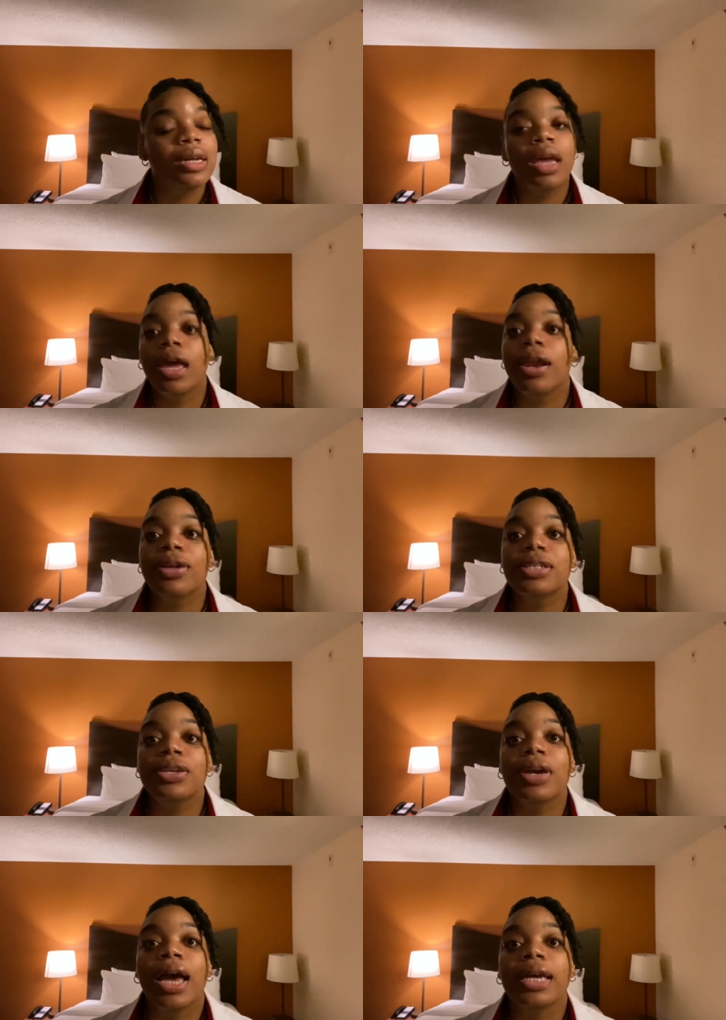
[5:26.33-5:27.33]
And I'll see
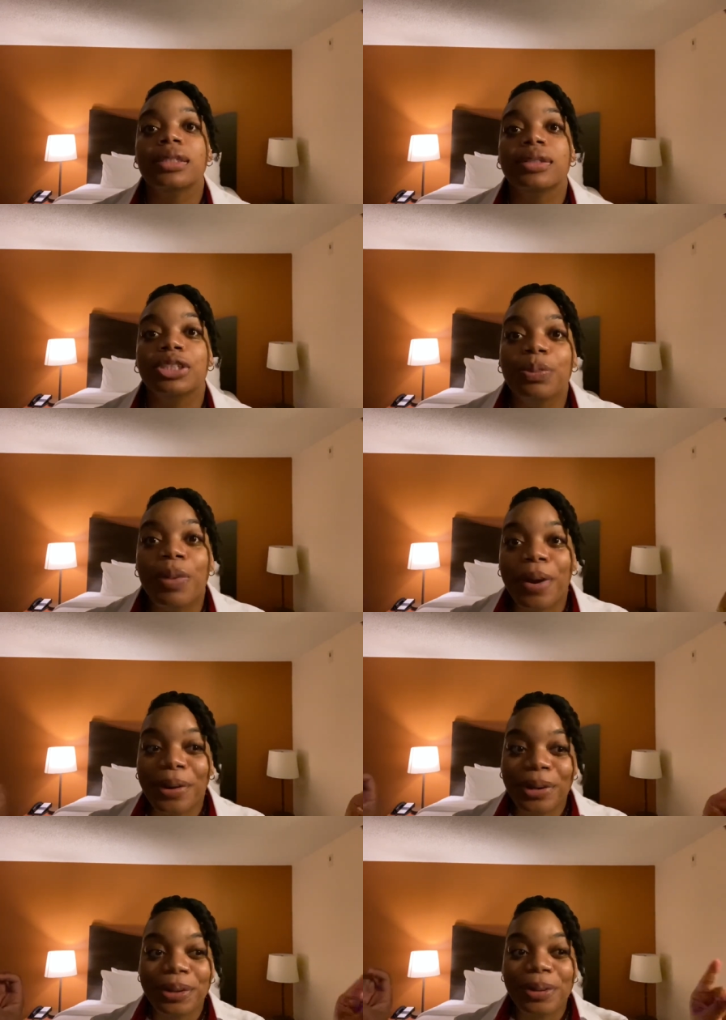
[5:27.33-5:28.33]
you guys
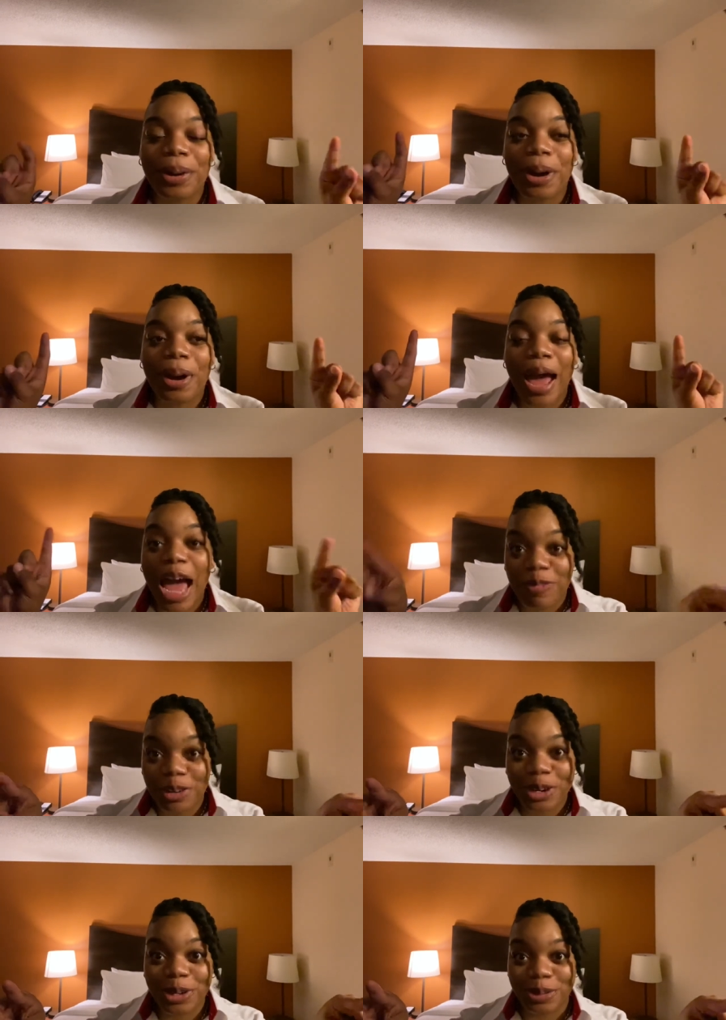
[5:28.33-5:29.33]
tomorrow
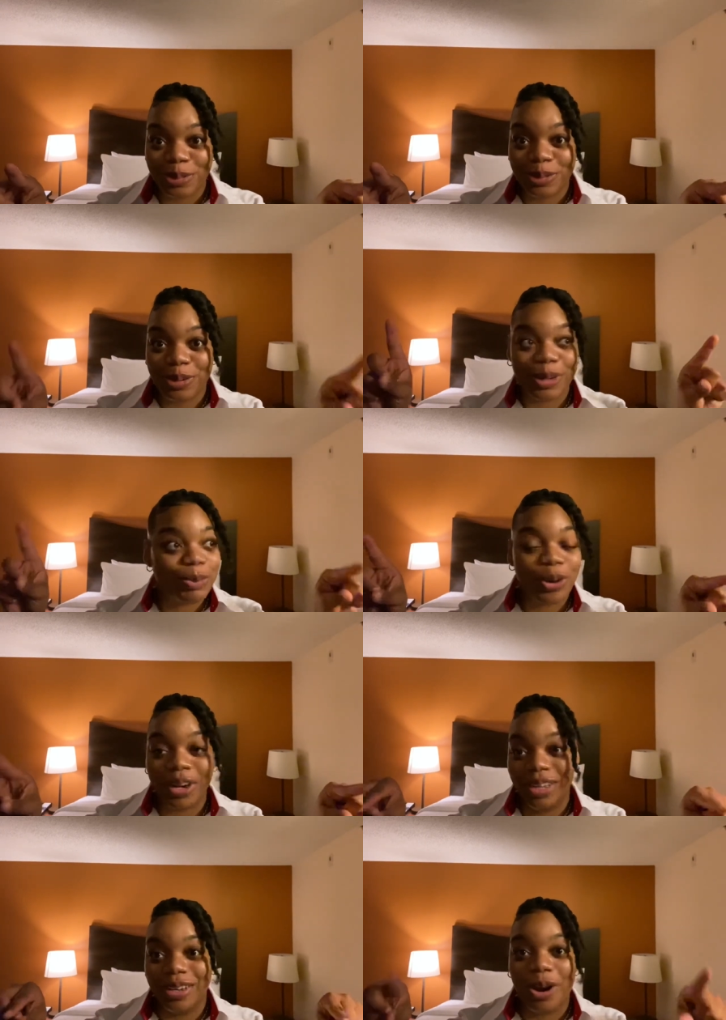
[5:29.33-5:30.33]
afternoon or
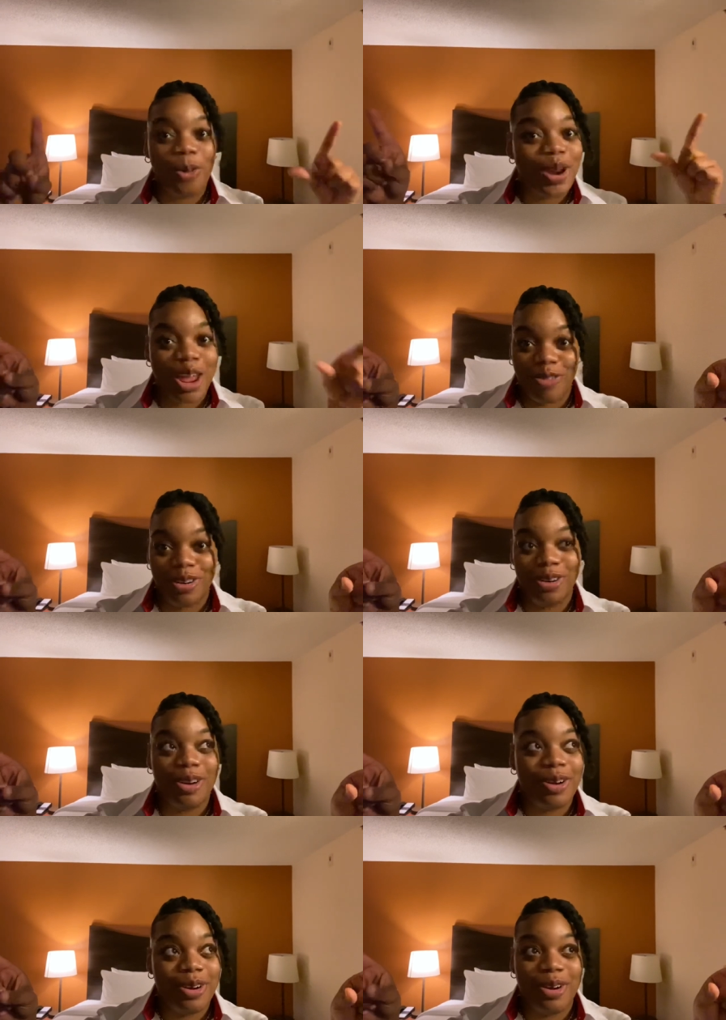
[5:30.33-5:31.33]
morning or whenever.
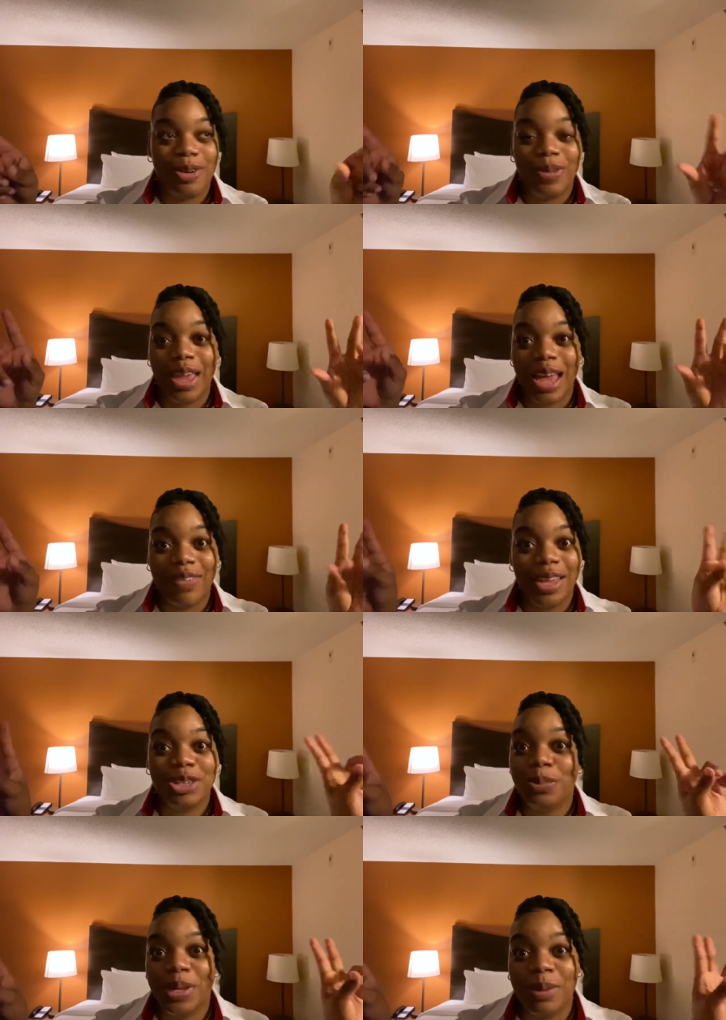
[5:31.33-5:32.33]
We have a
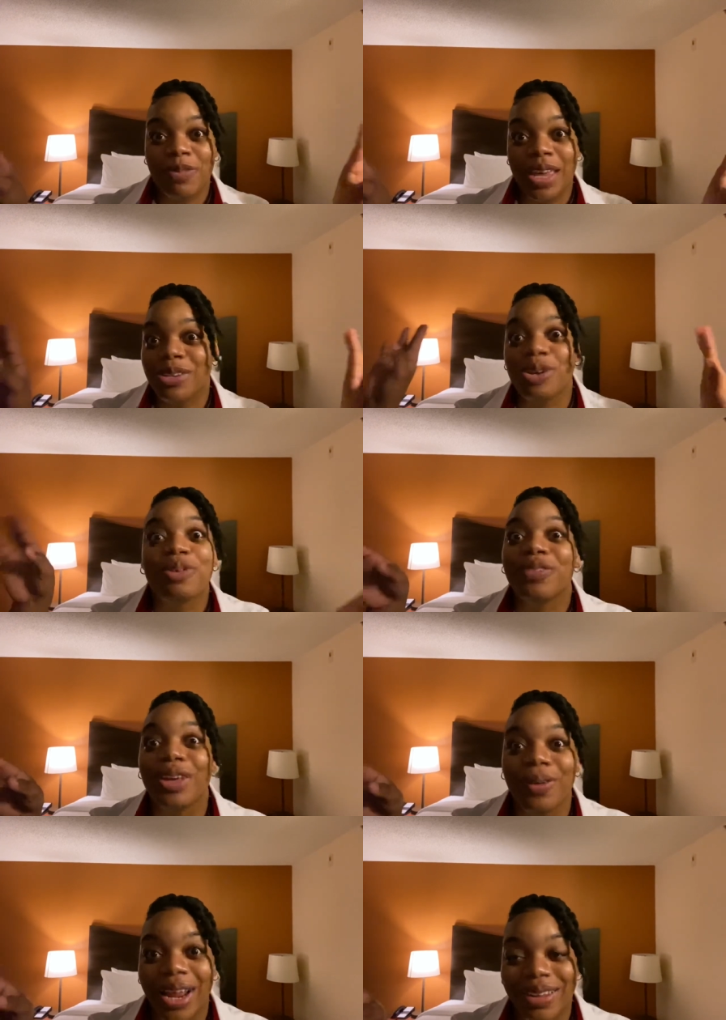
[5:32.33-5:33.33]
2 p.m. van, so we'll figure it out.